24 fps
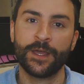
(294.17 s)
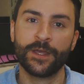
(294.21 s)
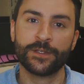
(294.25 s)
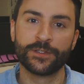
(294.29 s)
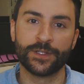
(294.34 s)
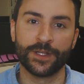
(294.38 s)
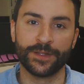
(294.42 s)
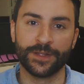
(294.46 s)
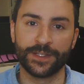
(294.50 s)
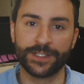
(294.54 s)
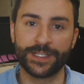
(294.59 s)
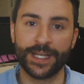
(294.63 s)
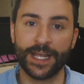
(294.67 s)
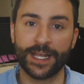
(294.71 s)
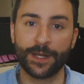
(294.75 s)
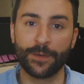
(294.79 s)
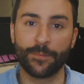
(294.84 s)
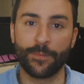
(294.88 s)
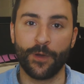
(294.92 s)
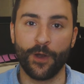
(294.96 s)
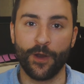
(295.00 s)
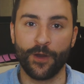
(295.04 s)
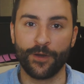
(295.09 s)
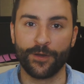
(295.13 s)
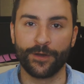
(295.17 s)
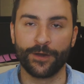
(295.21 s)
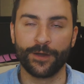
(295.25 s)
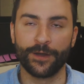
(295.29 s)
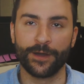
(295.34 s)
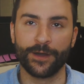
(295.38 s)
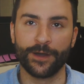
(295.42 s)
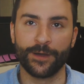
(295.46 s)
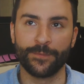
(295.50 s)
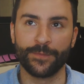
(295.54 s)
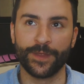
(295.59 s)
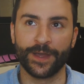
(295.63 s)
So then the second part
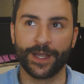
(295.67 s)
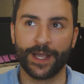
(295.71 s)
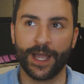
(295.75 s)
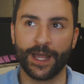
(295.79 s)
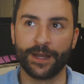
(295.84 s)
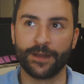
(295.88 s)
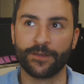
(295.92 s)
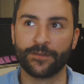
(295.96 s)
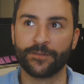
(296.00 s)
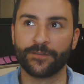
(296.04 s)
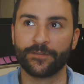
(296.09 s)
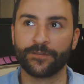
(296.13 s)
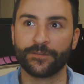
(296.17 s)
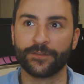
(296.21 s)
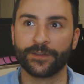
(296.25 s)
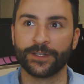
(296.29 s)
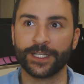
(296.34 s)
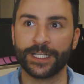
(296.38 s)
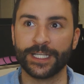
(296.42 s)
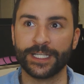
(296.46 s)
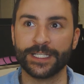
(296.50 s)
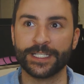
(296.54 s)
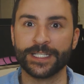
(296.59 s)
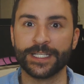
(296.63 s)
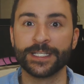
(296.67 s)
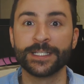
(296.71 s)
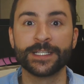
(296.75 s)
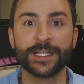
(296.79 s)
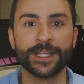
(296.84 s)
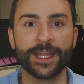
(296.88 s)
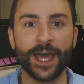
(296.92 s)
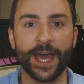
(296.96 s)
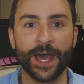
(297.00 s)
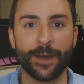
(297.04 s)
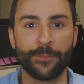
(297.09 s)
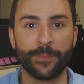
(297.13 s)
that kind of leads into
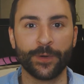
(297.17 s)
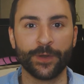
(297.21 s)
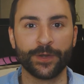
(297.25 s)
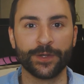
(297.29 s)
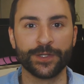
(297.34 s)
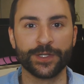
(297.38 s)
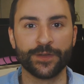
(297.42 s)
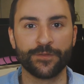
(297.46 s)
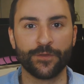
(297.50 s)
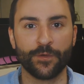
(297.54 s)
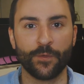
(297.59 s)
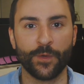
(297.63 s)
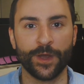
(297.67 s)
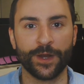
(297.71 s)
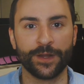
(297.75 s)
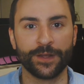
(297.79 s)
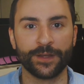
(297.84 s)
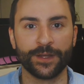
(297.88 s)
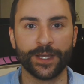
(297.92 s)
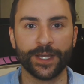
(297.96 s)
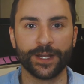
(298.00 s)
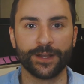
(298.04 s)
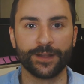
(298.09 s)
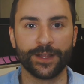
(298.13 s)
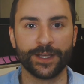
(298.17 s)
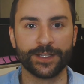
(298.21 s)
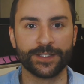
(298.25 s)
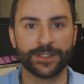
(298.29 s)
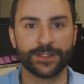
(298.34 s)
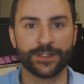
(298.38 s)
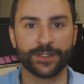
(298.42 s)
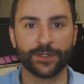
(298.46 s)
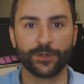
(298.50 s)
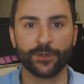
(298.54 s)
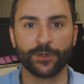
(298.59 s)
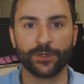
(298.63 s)
that, but a different way to analyze
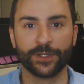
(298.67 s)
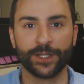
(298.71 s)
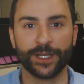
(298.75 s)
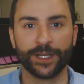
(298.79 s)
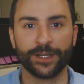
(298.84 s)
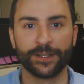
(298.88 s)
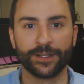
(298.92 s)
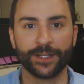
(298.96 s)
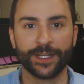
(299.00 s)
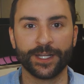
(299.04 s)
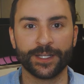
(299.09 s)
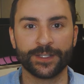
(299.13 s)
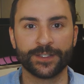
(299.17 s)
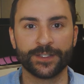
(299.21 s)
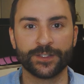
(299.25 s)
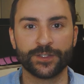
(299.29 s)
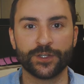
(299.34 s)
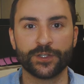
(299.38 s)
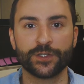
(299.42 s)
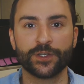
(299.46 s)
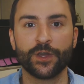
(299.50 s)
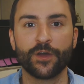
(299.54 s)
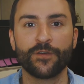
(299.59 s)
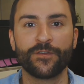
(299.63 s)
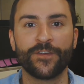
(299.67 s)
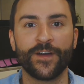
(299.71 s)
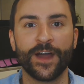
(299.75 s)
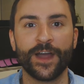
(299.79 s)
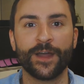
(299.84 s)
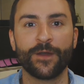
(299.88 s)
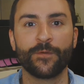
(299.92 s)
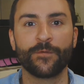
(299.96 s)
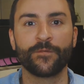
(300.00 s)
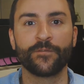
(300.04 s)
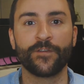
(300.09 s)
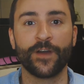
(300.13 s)
this in Google Analytics, is just go
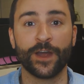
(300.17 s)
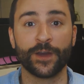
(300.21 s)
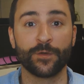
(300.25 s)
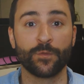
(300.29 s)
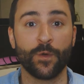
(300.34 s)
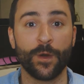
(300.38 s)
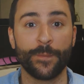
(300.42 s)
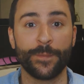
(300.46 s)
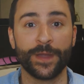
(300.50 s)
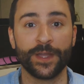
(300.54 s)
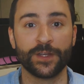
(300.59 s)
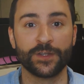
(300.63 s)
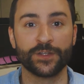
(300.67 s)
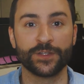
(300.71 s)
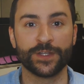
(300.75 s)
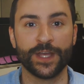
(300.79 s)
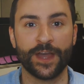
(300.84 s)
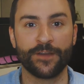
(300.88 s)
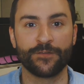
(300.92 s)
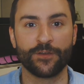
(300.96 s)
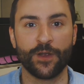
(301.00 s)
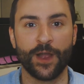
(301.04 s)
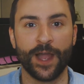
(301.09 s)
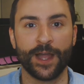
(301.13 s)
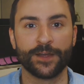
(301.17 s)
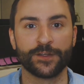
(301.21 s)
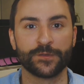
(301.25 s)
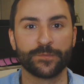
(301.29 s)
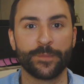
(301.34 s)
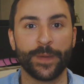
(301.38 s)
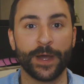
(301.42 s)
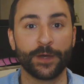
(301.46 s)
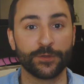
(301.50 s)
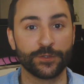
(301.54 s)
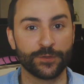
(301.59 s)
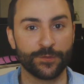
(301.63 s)
find what pages have your highest
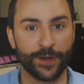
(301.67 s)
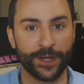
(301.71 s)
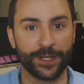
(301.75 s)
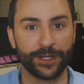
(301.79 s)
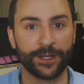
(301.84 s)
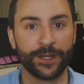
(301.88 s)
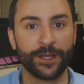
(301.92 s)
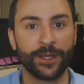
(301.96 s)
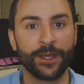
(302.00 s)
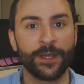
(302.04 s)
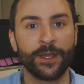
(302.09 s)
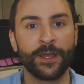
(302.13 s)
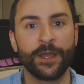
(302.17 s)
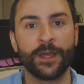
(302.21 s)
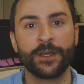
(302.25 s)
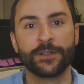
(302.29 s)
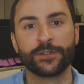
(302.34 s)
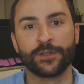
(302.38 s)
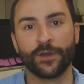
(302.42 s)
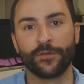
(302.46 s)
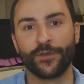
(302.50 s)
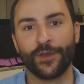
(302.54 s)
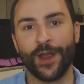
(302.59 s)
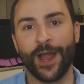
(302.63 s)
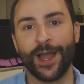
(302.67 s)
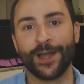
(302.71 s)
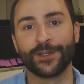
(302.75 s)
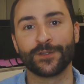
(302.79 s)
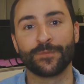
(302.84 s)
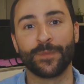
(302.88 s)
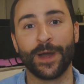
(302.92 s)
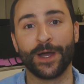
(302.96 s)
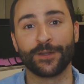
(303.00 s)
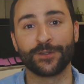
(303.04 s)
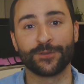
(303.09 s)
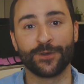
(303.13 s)
bounce rate. So if your
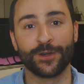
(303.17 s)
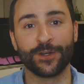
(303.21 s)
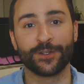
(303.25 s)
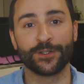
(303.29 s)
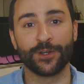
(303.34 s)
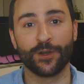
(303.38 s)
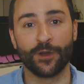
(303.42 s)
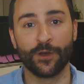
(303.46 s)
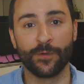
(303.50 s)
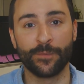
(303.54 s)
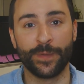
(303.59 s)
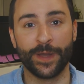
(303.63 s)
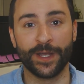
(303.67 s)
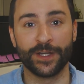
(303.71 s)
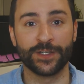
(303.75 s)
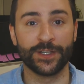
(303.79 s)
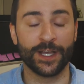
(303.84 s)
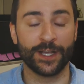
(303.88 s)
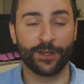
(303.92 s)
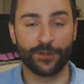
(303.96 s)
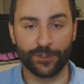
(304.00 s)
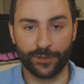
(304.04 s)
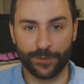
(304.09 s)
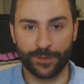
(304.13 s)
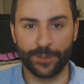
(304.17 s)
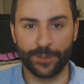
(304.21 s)
highest bounce rate is your homepage, that goes